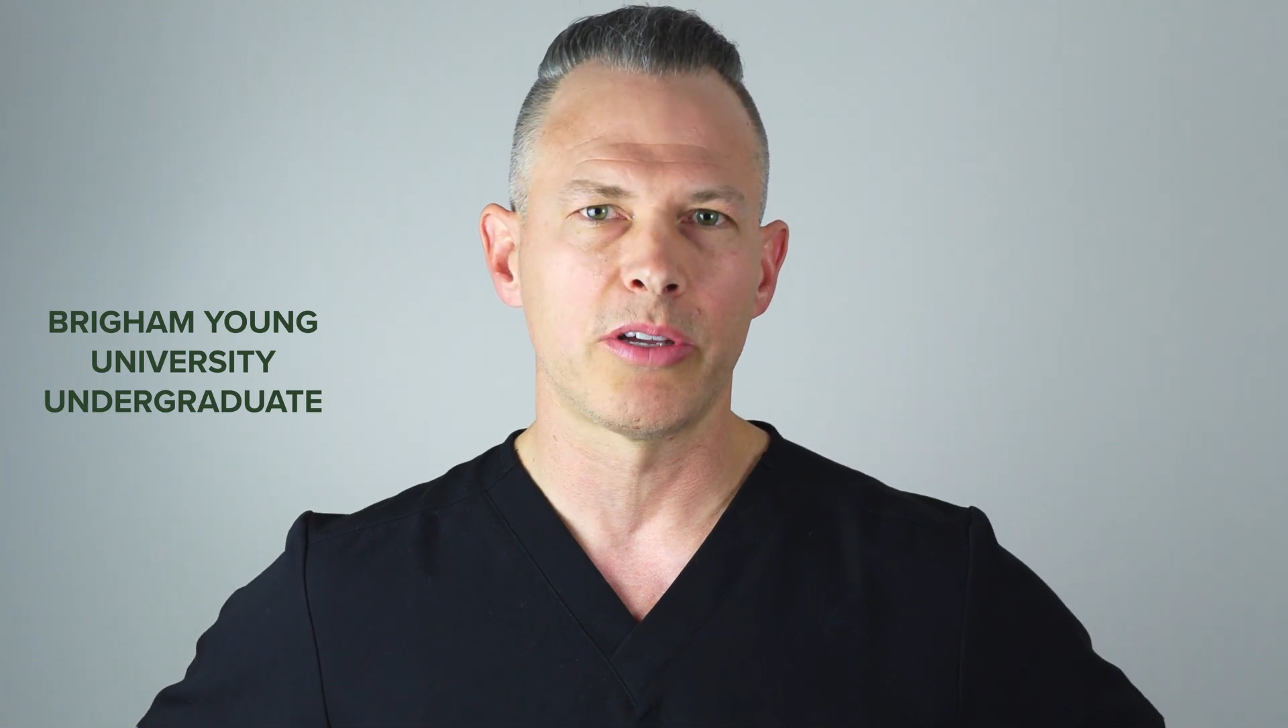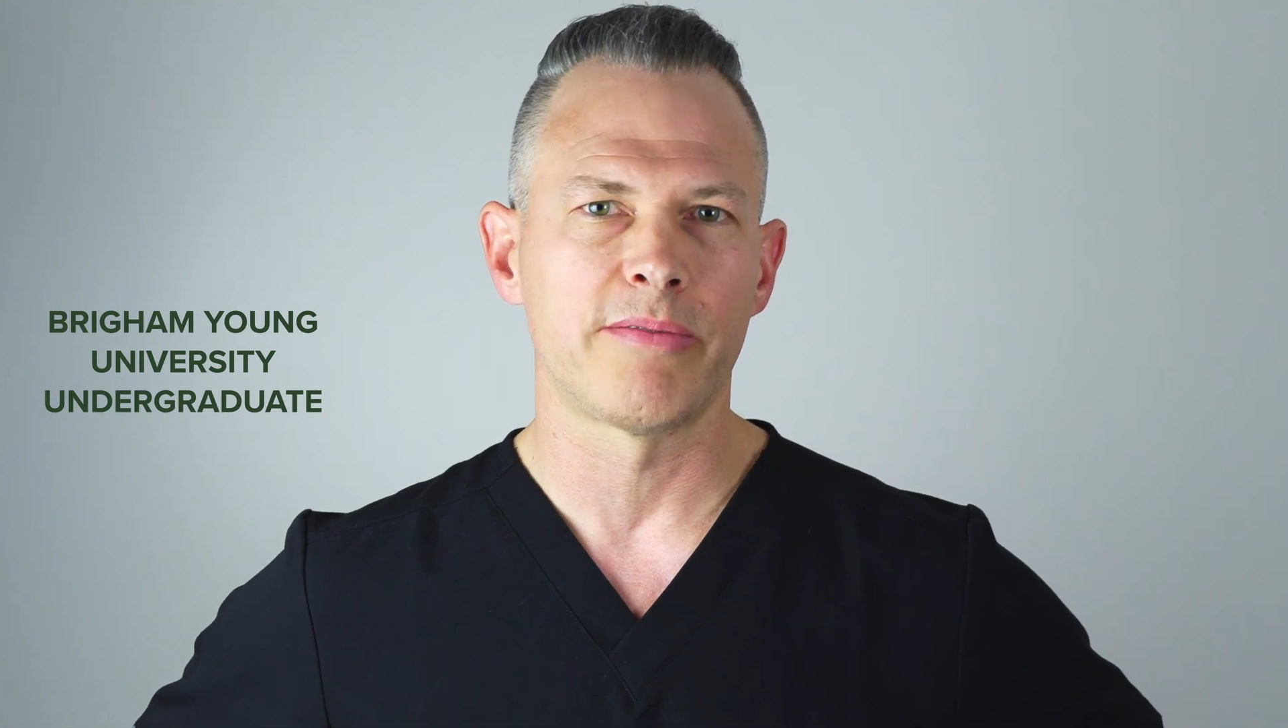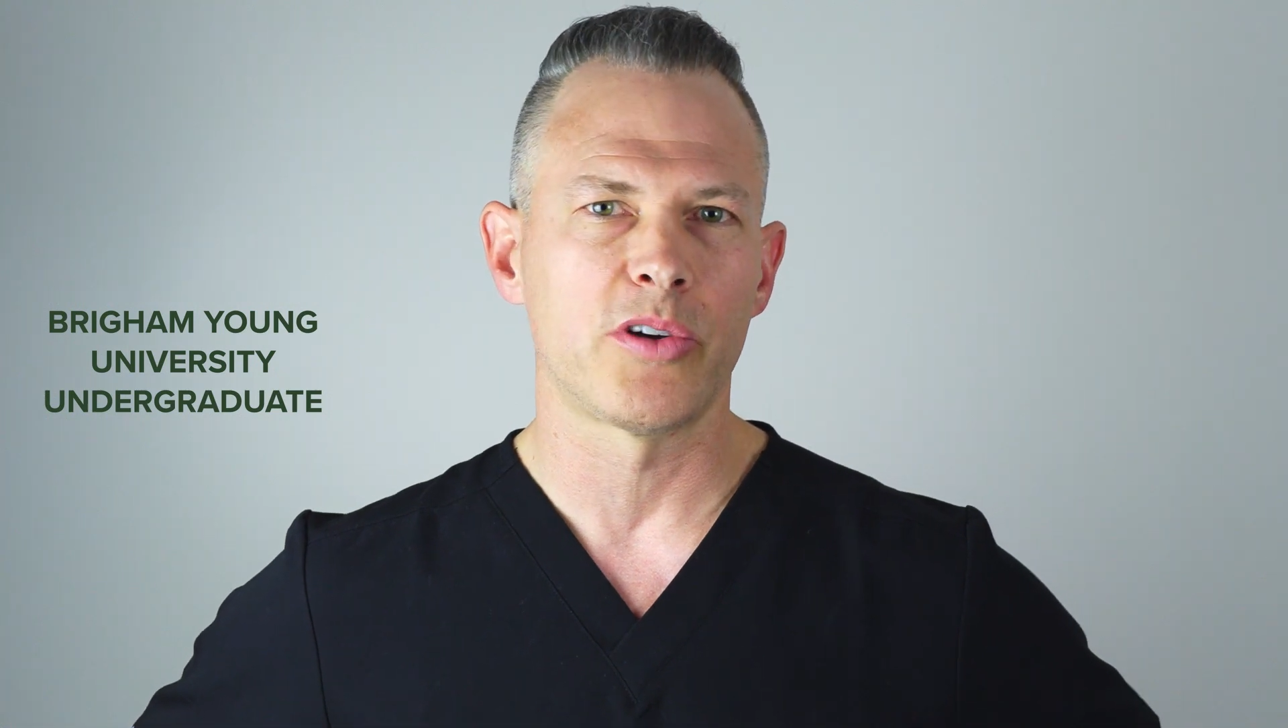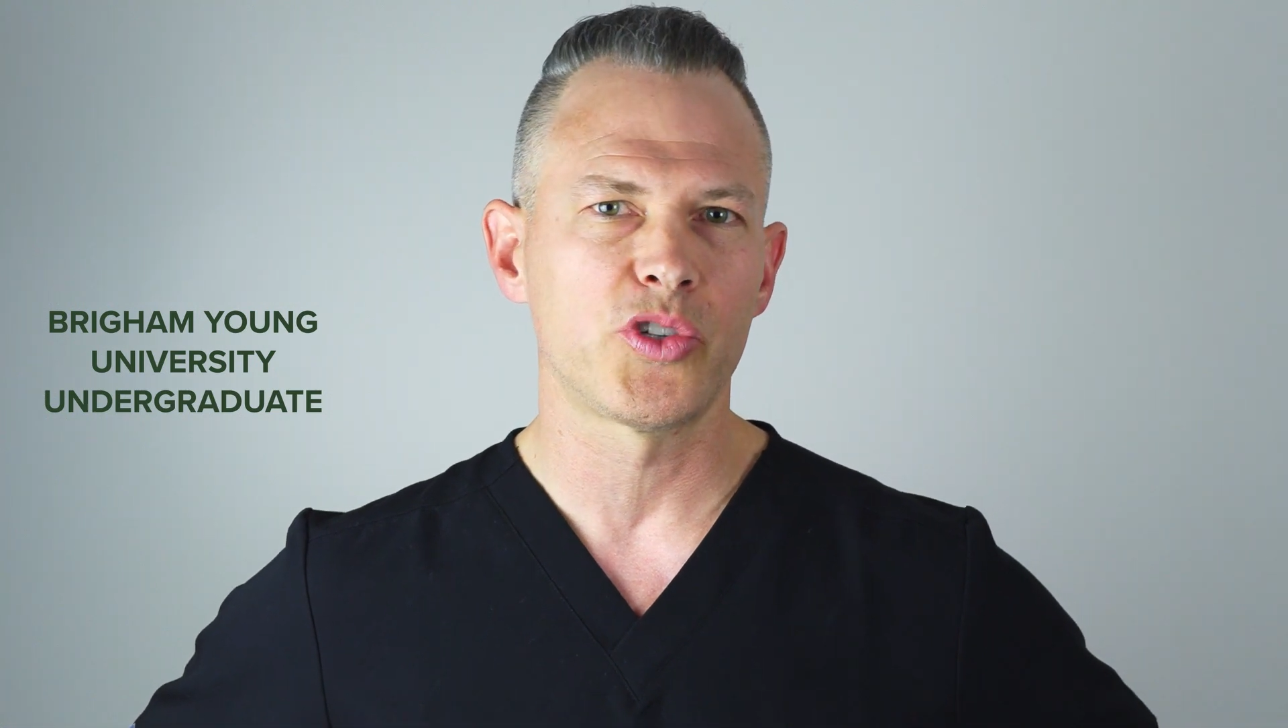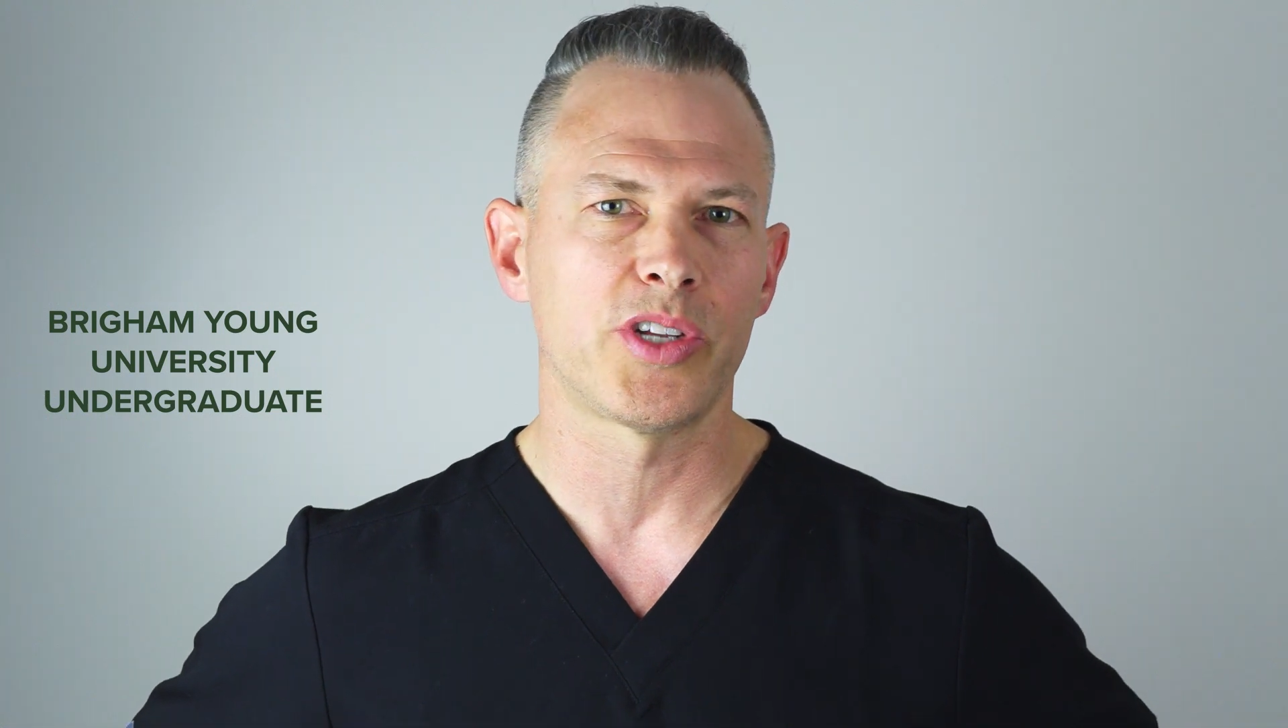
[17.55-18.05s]

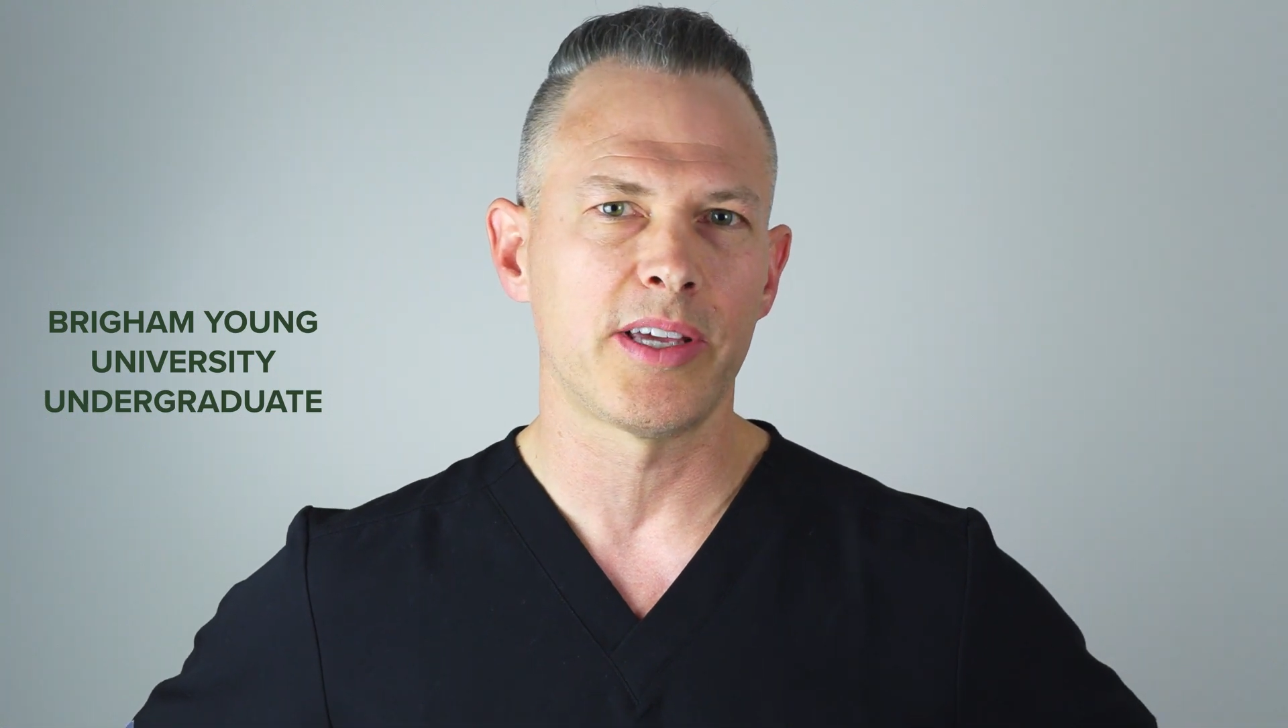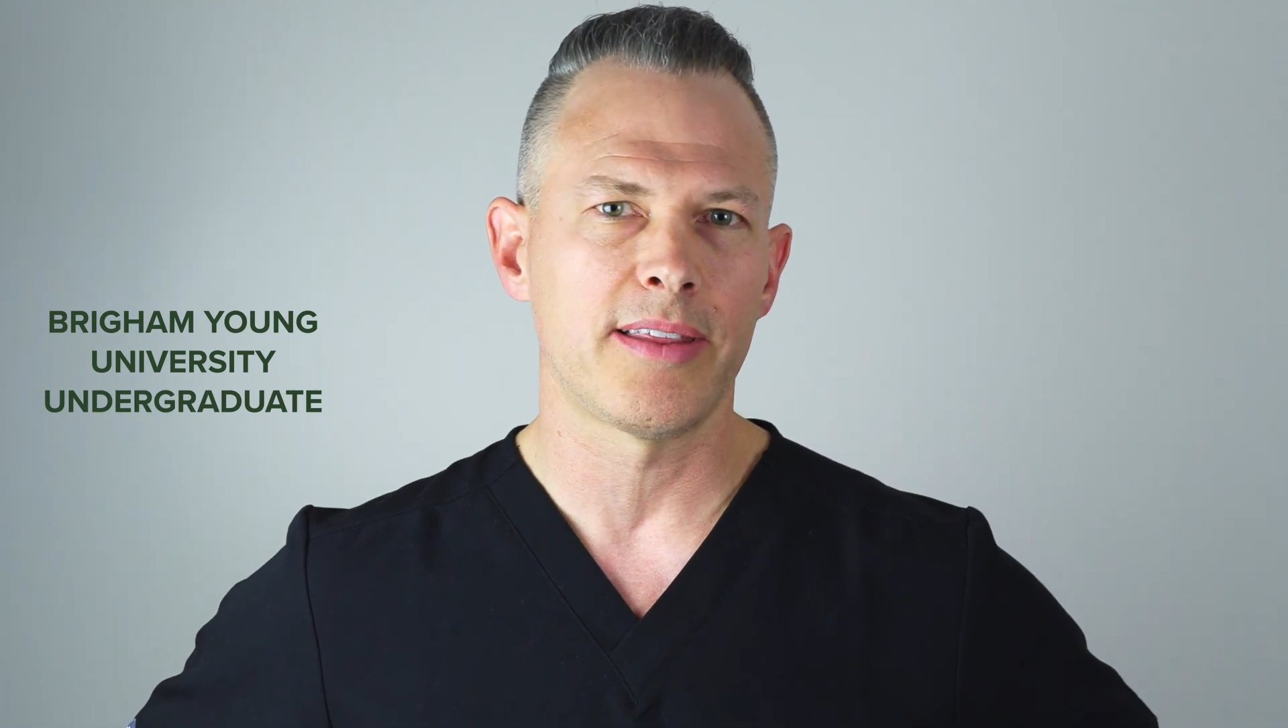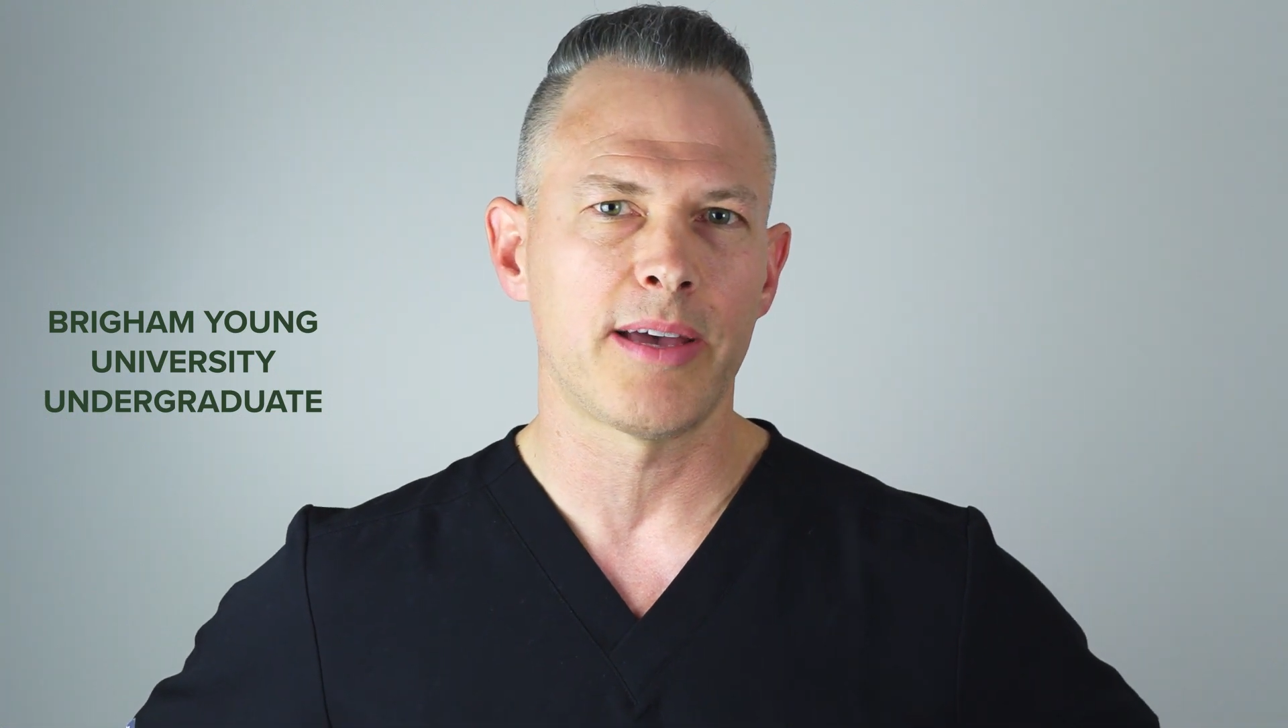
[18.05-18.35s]
University.